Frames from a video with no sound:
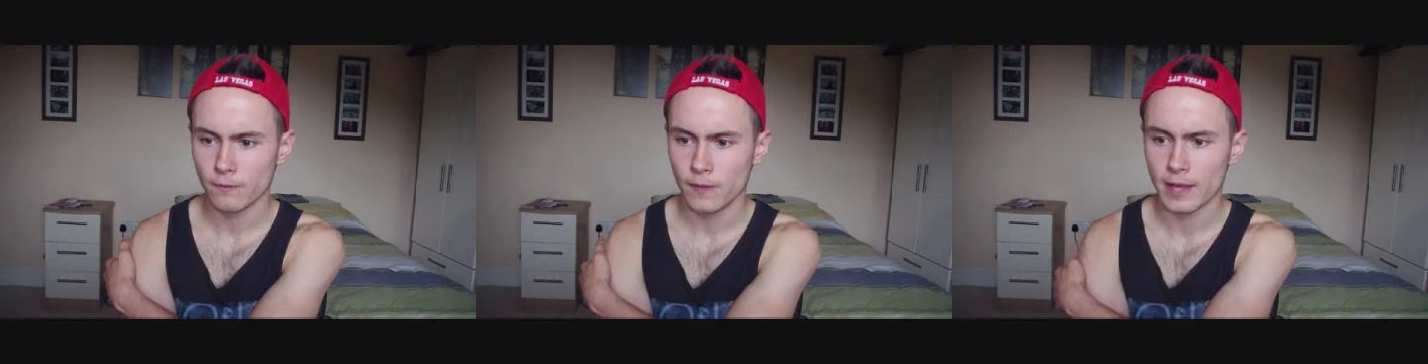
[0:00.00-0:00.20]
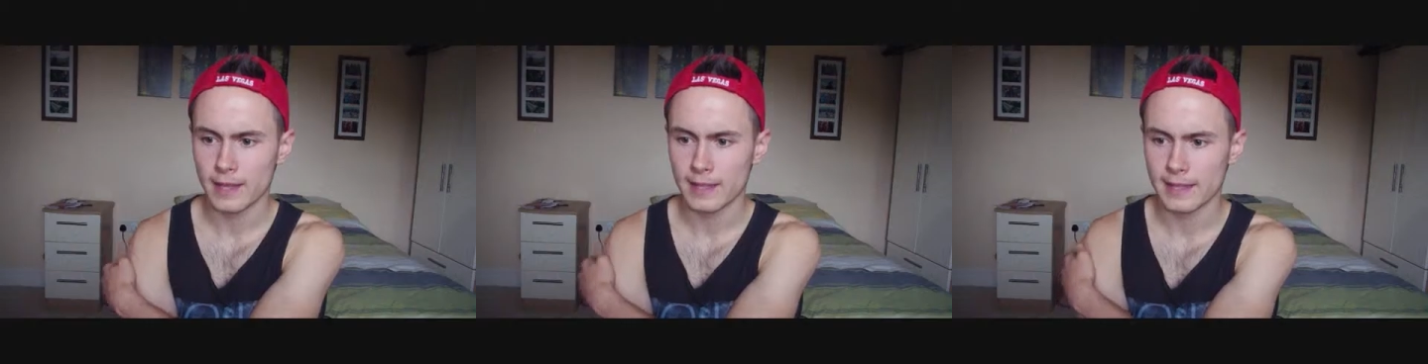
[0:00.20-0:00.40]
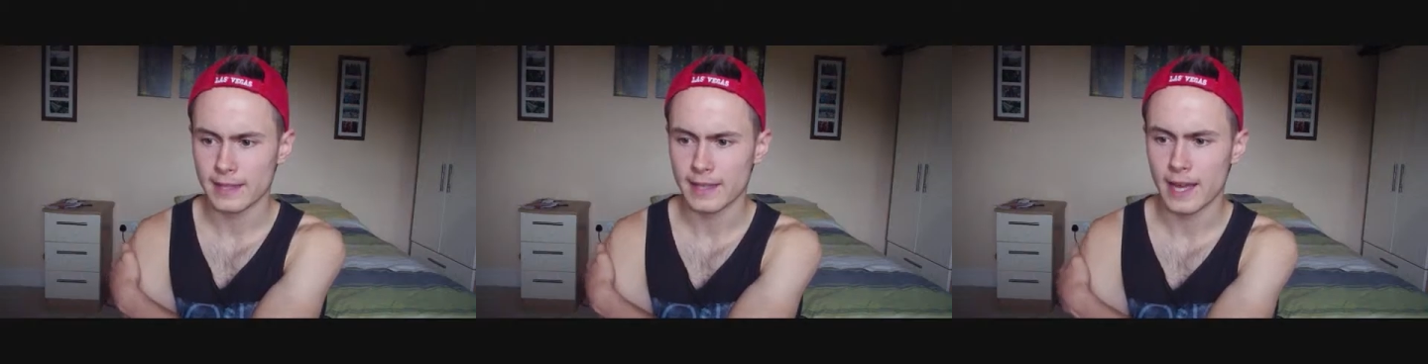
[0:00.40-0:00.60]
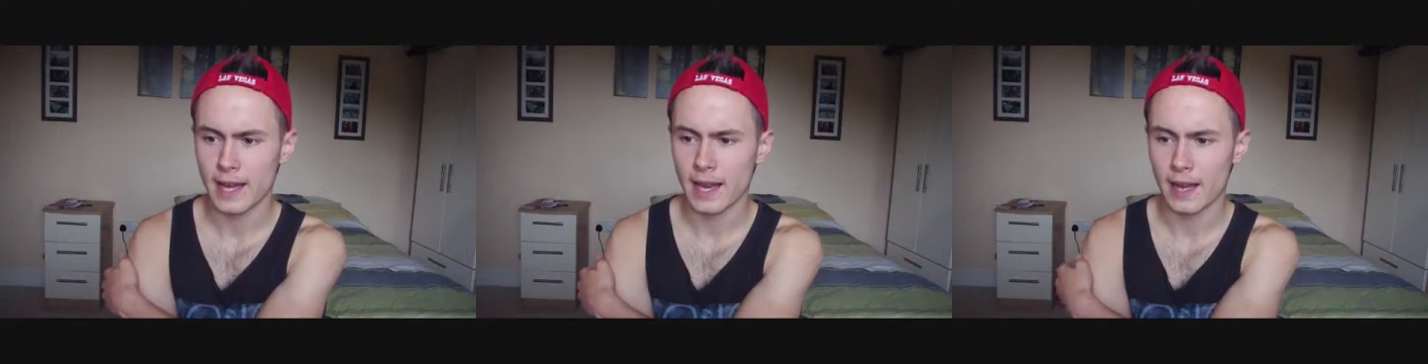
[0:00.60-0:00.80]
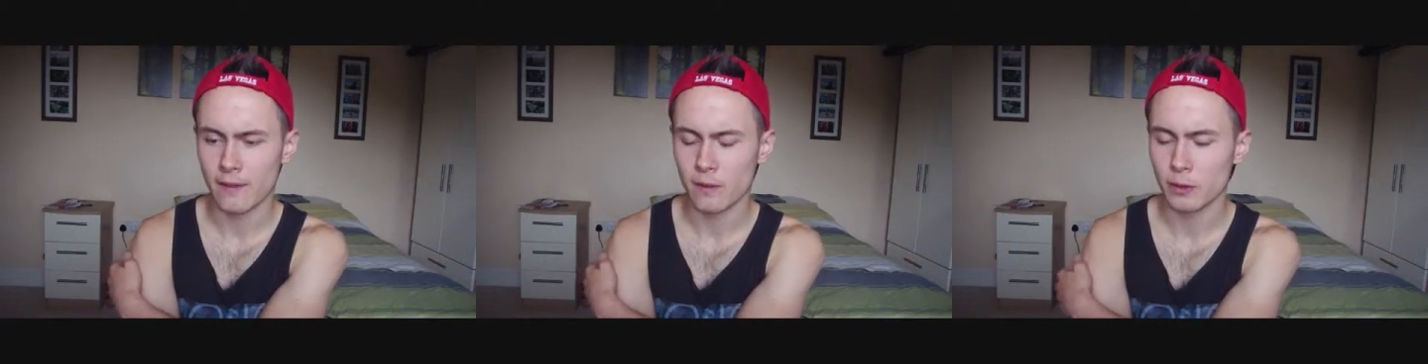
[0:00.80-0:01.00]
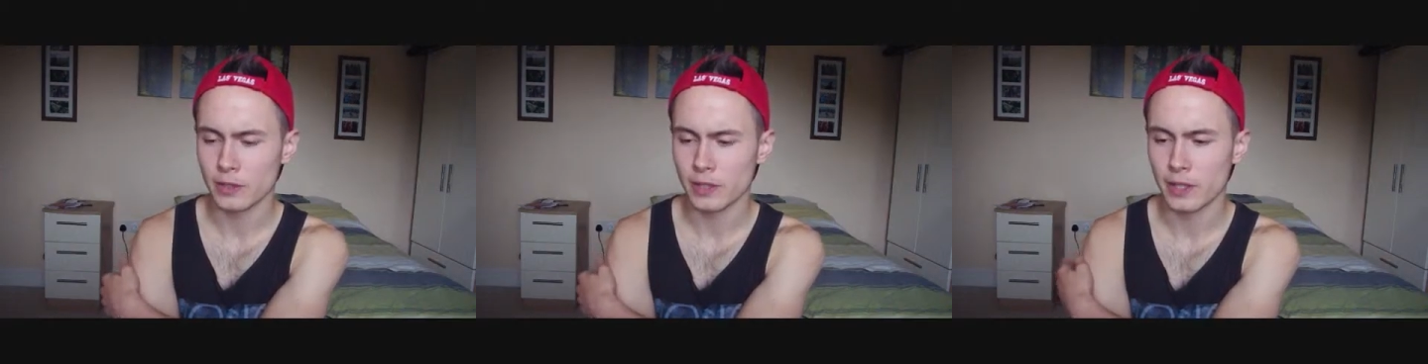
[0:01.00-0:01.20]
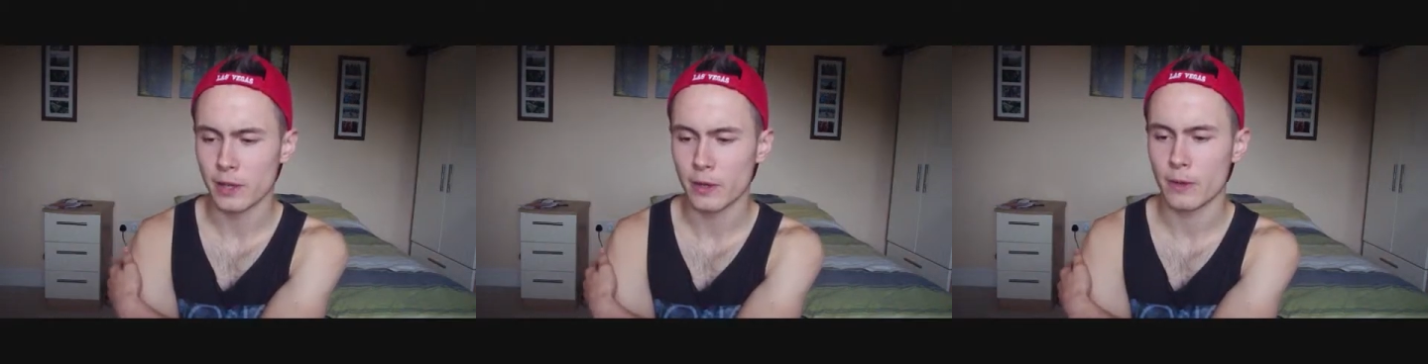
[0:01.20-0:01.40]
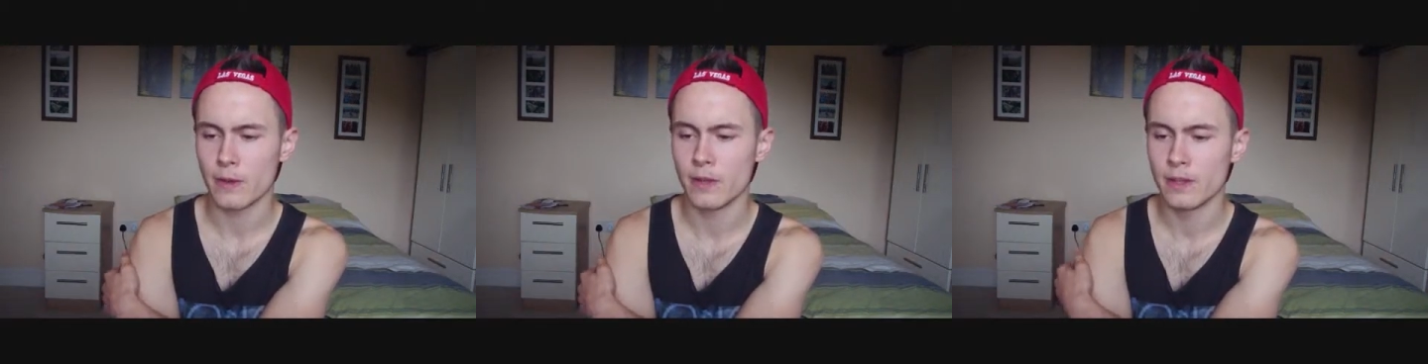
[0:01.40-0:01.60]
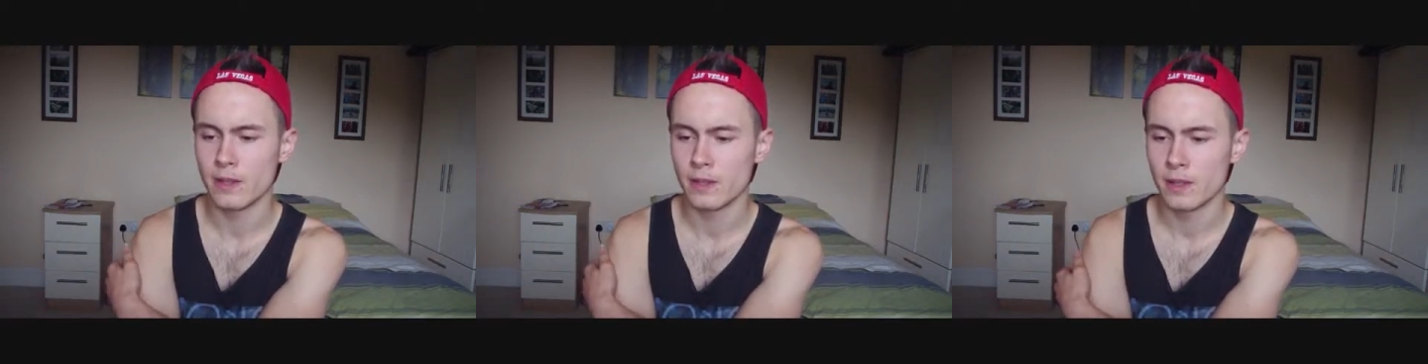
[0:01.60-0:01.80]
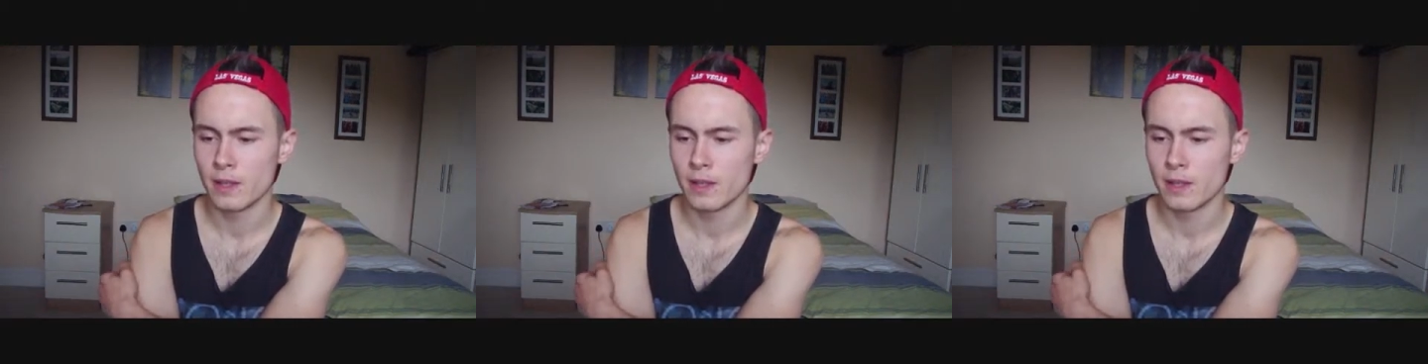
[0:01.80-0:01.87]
further to that, I've also